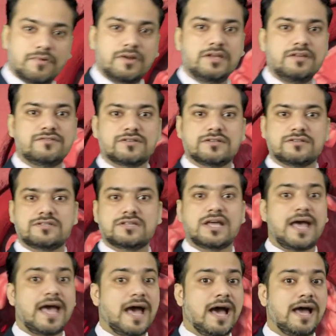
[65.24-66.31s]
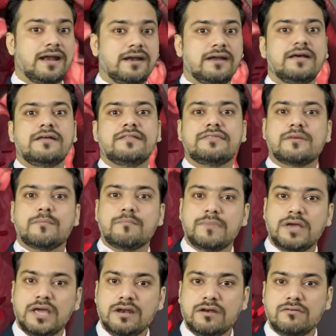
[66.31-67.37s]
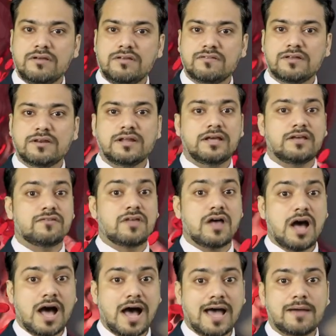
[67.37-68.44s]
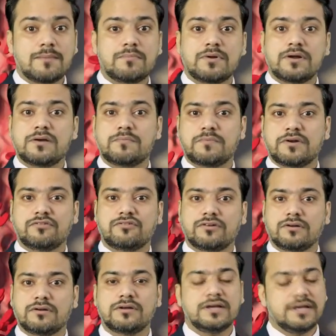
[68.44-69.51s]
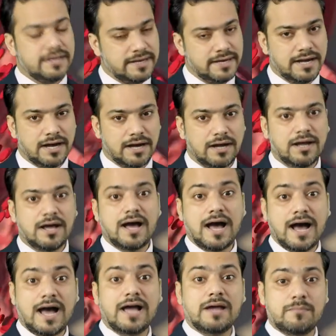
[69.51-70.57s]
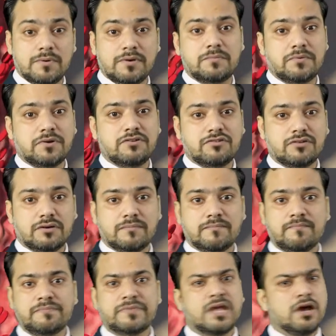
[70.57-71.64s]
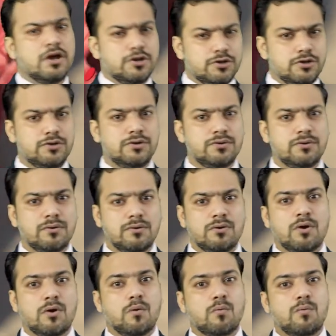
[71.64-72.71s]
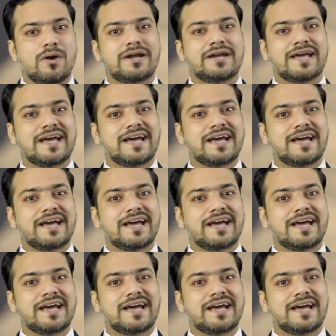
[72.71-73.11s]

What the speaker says: reasons, and the main reason is high blood pressure. Yeah, high blood pressure. Do you know what